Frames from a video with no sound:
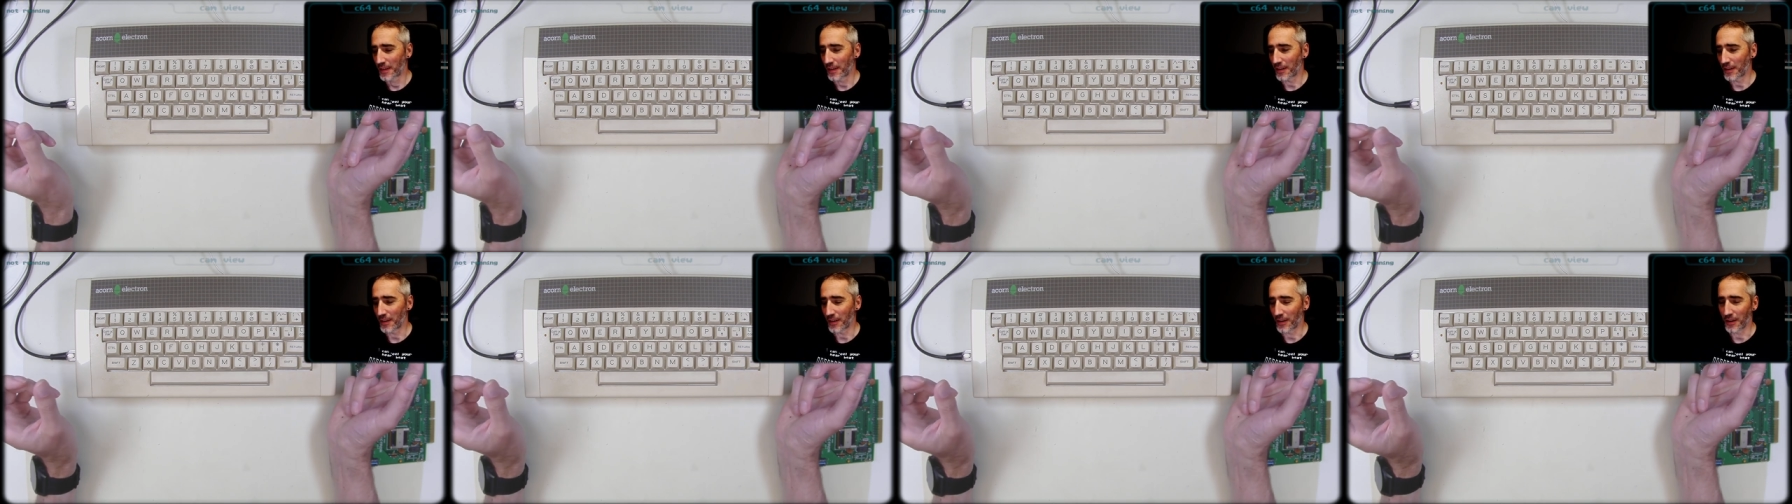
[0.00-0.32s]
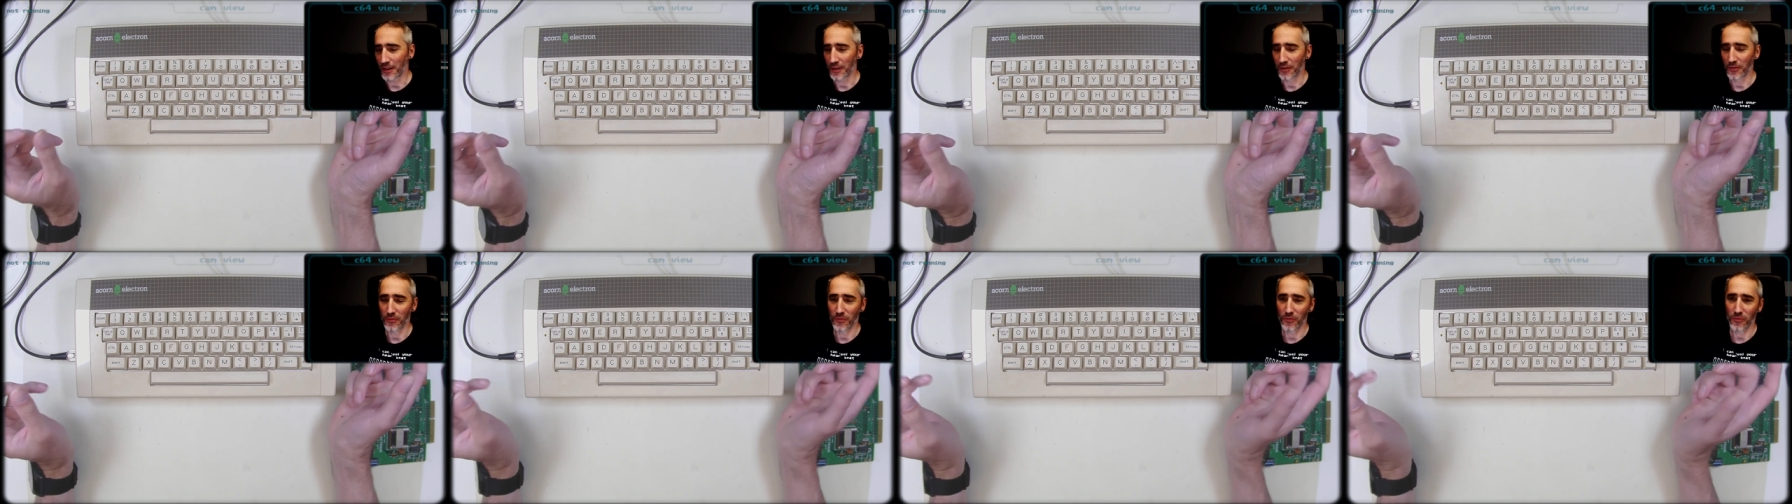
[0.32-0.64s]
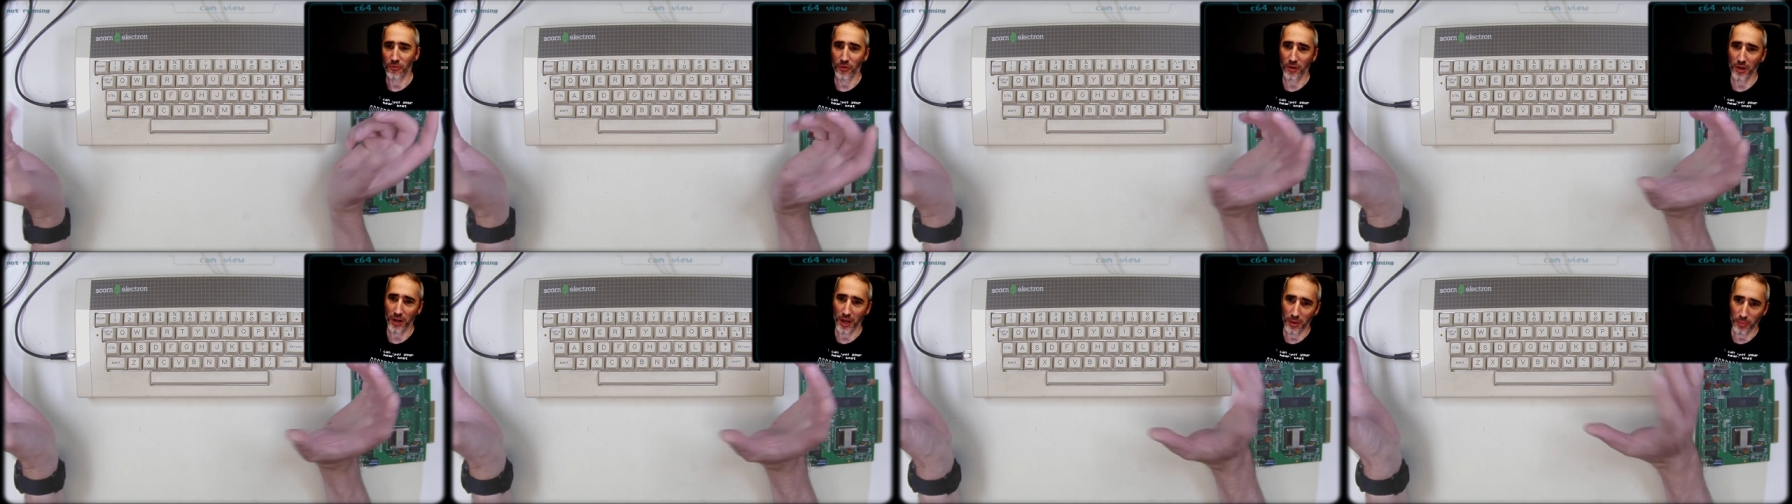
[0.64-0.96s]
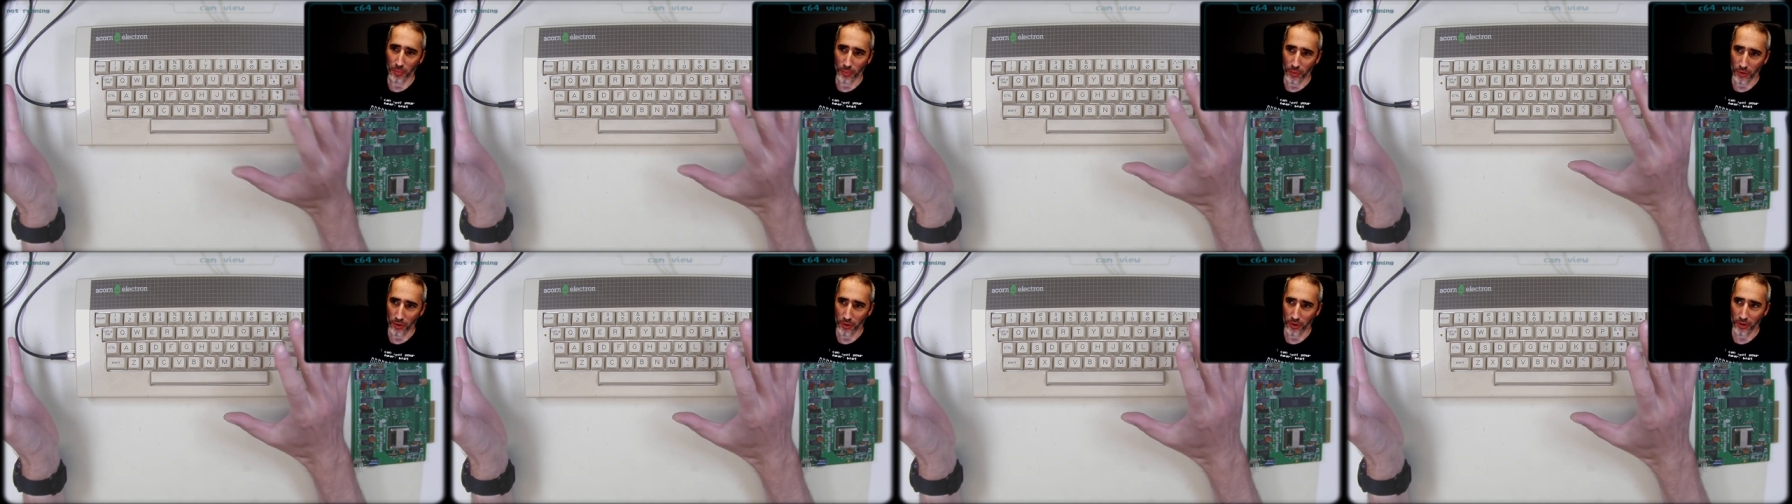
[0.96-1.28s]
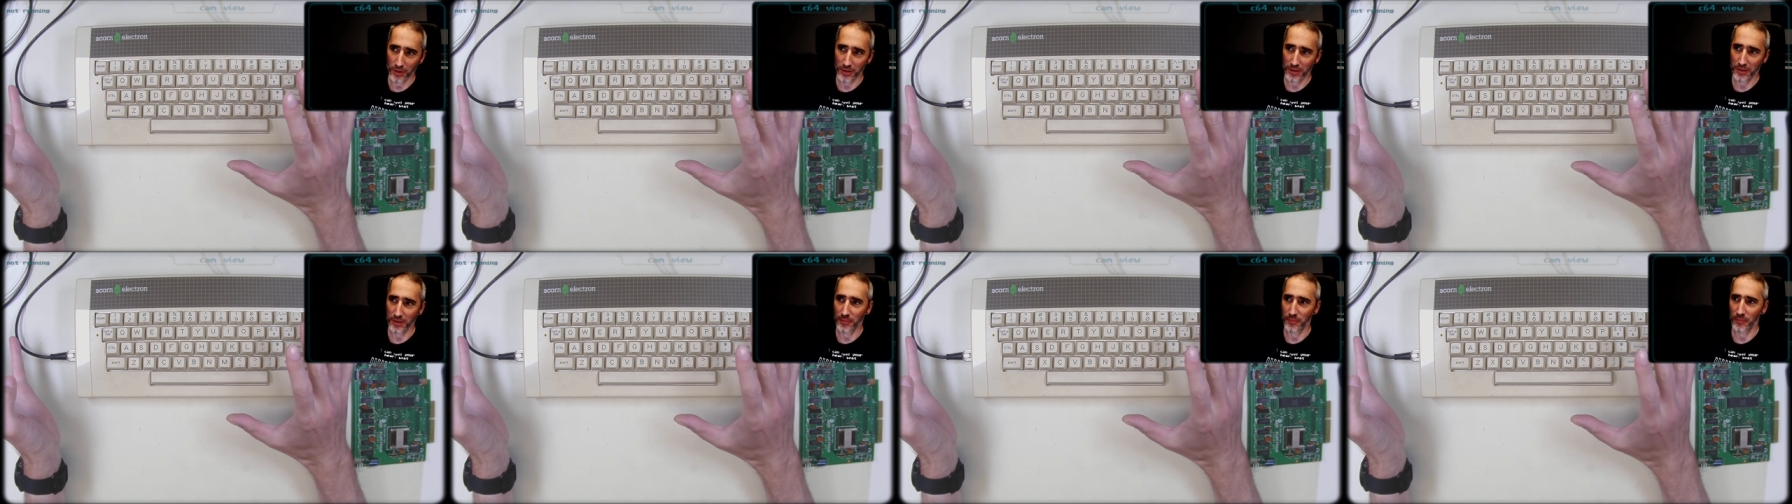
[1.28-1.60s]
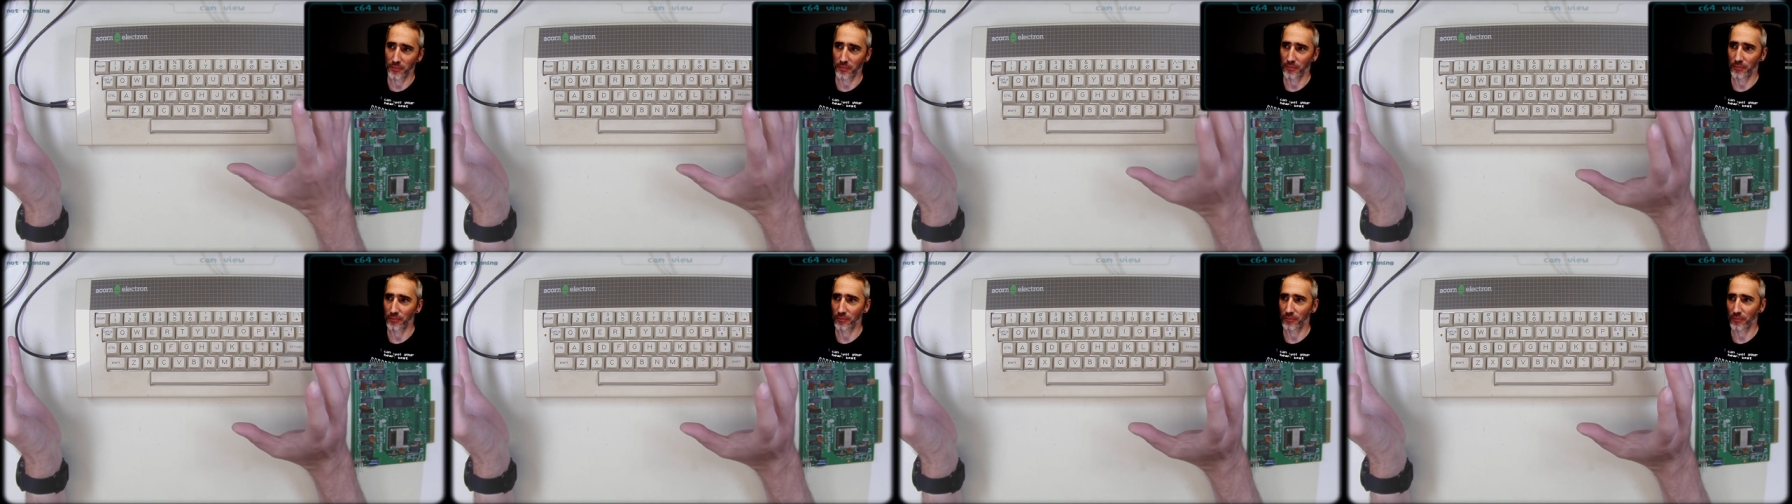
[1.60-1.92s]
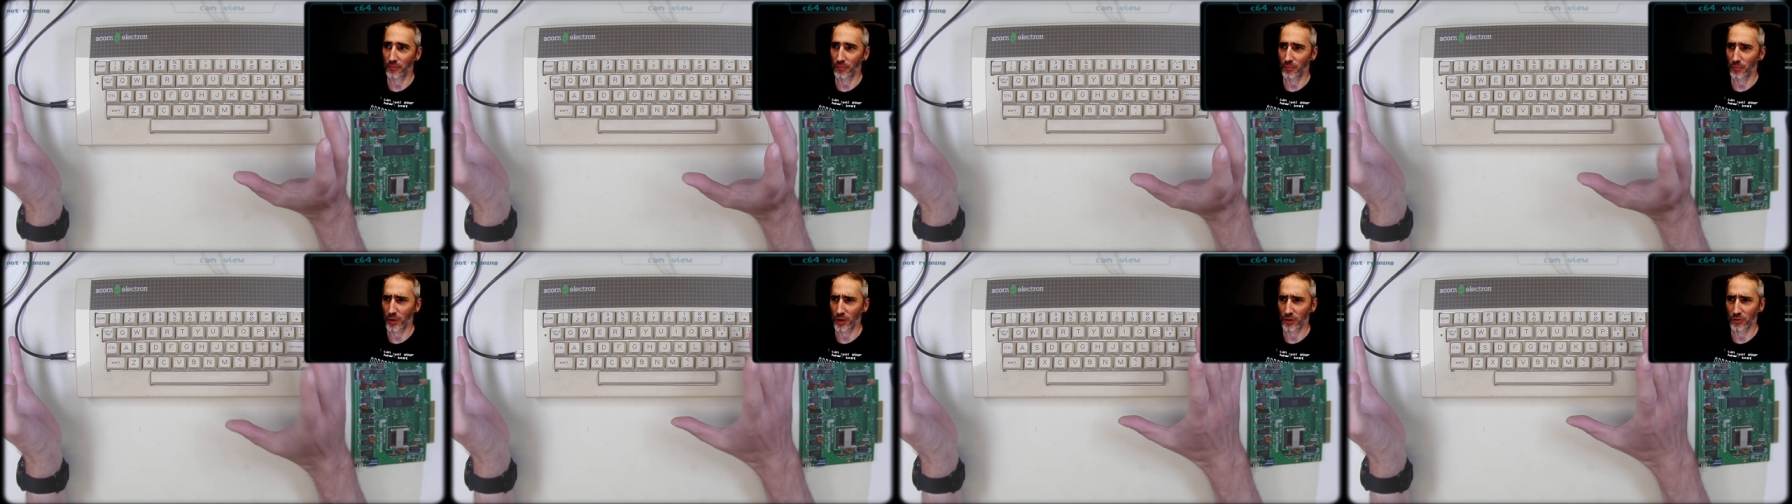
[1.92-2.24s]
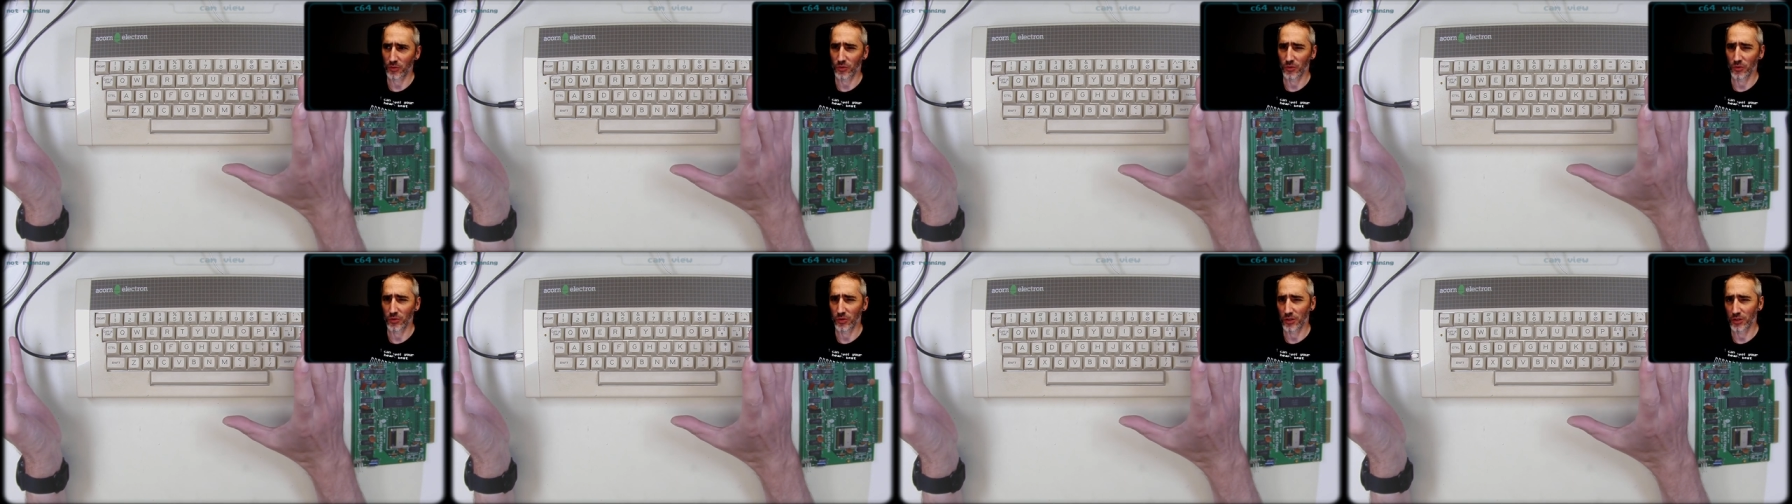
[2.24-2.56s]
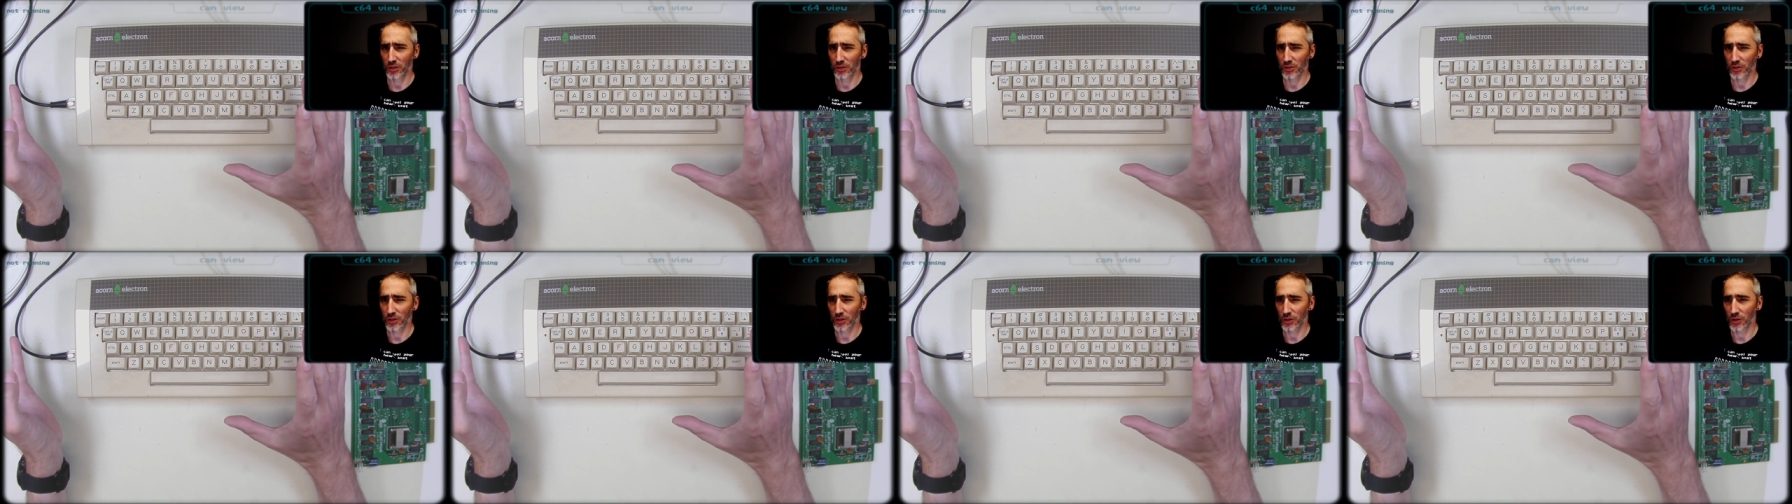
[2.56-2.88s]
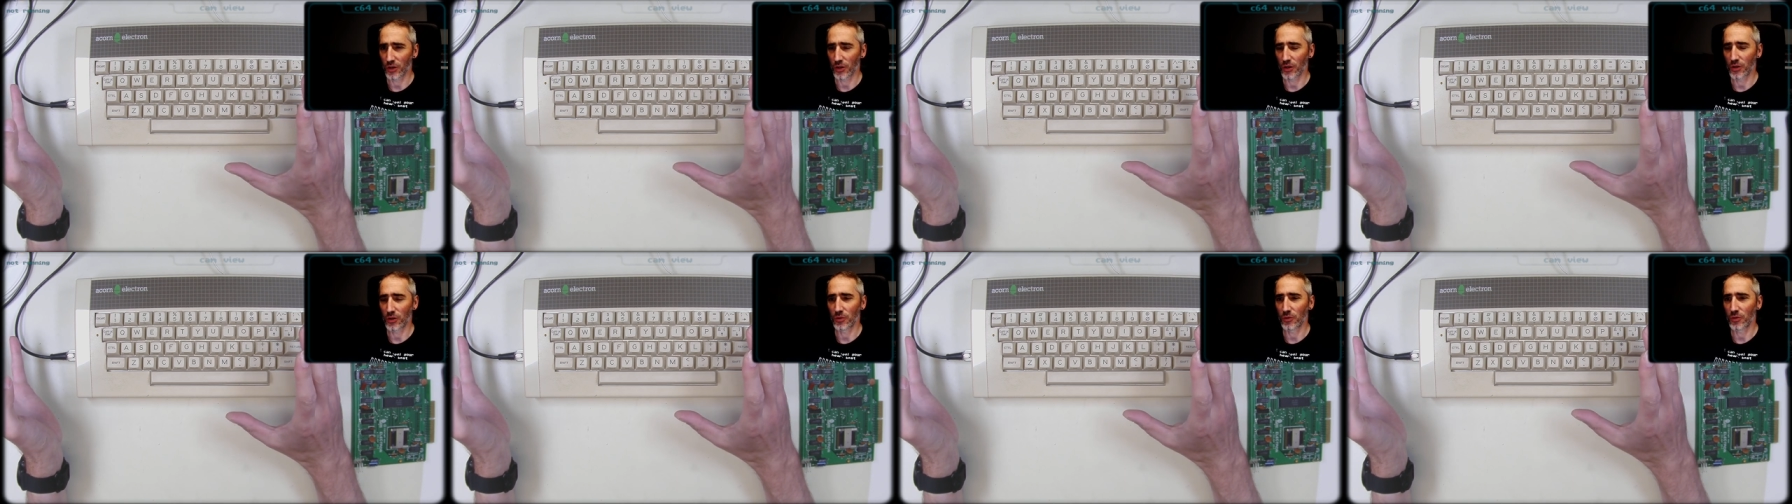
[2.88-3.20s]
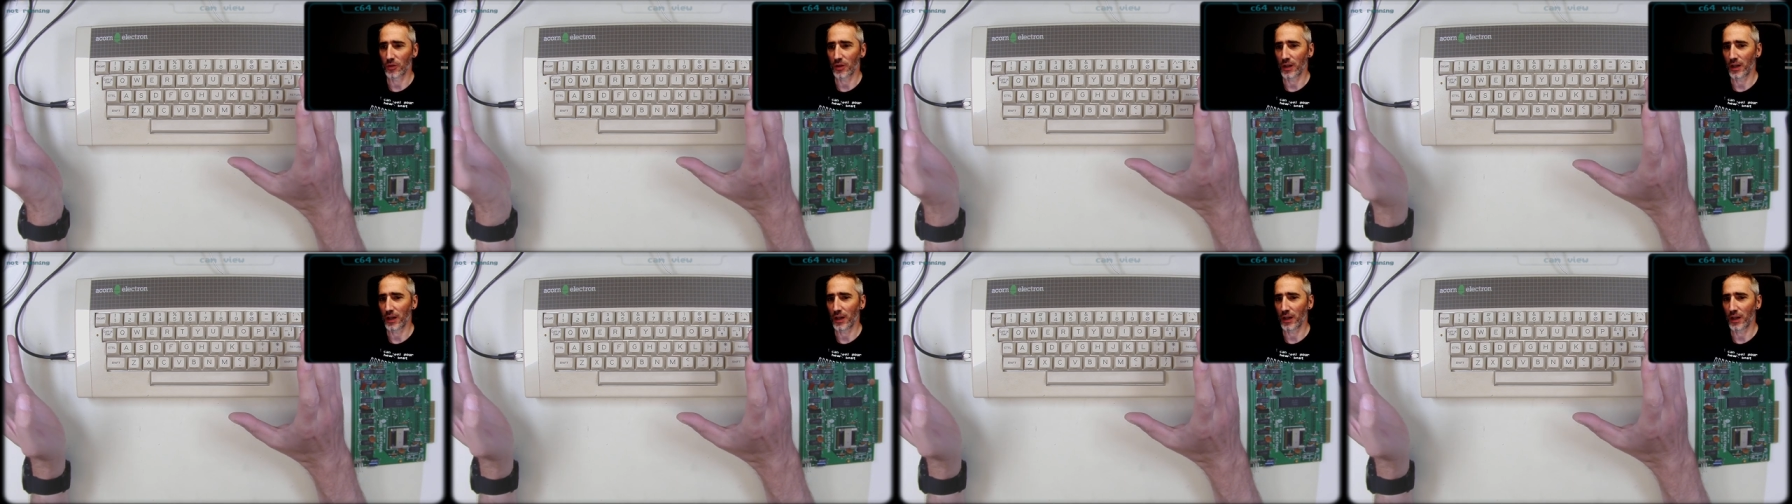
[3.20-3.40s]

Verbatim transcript: uh, one I bought about two years ago